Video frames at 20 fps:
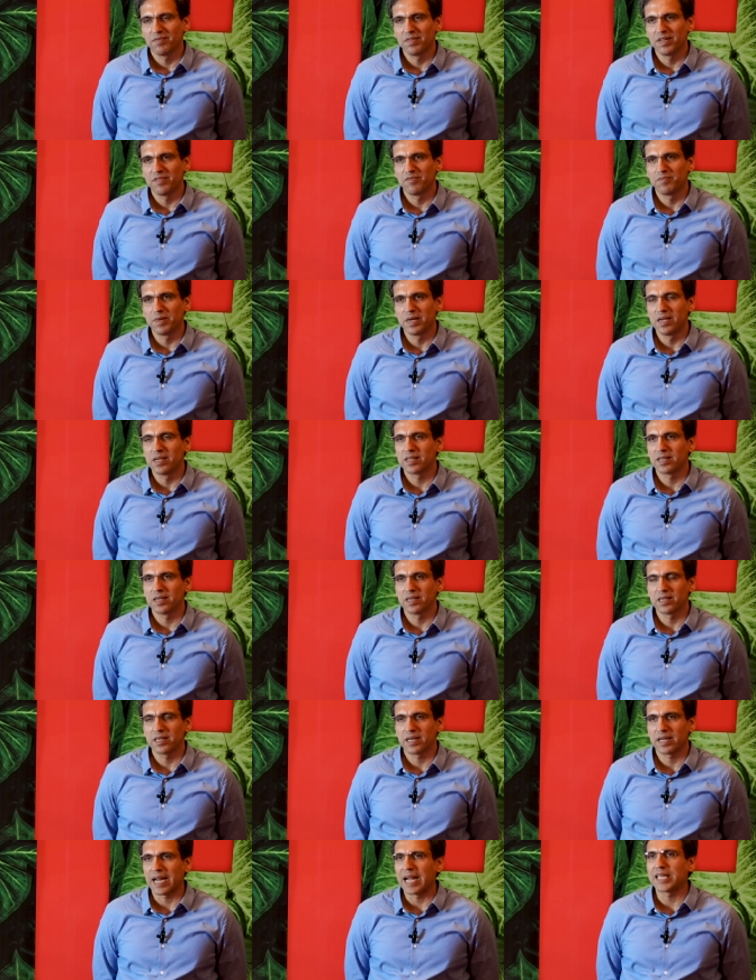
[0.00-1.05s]
We've built
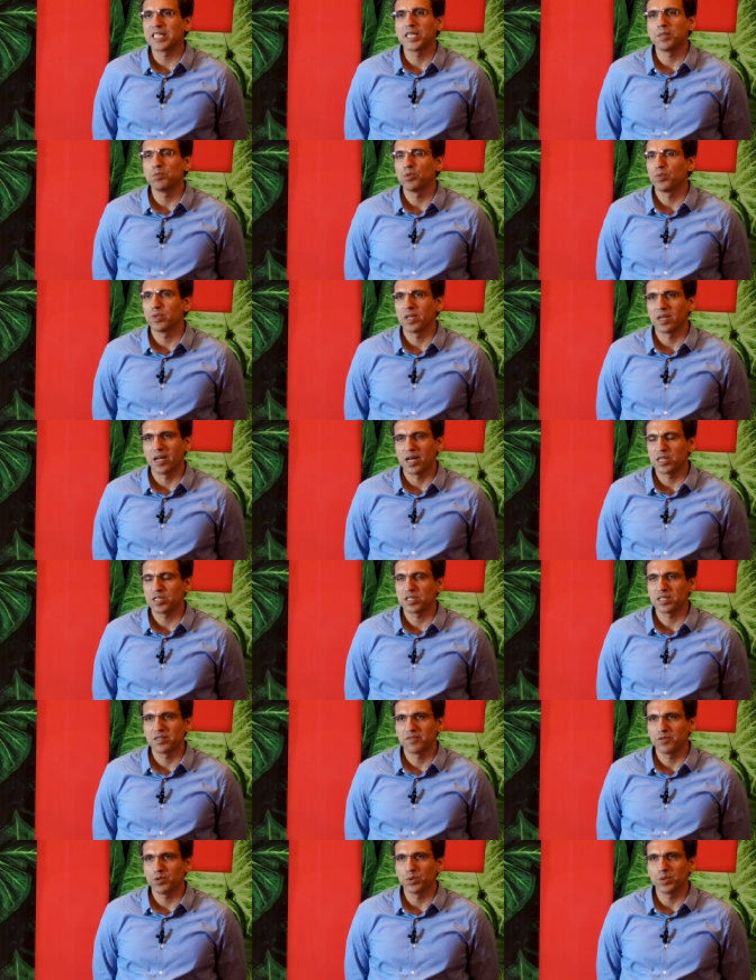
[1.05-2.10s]
a crack team over the
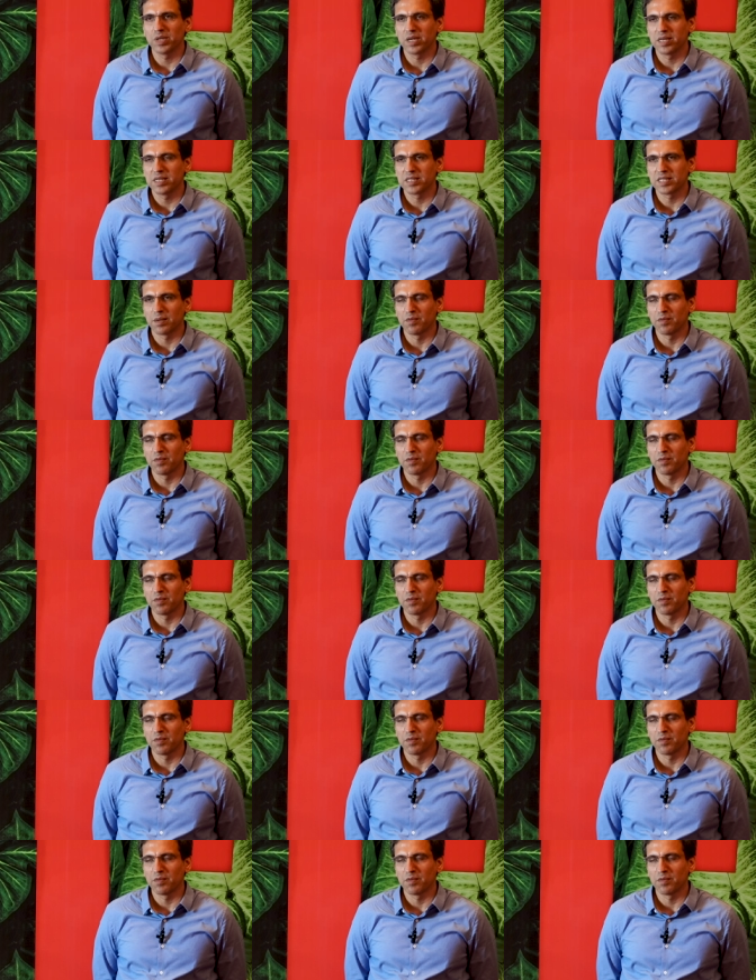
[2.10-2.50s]
last few years.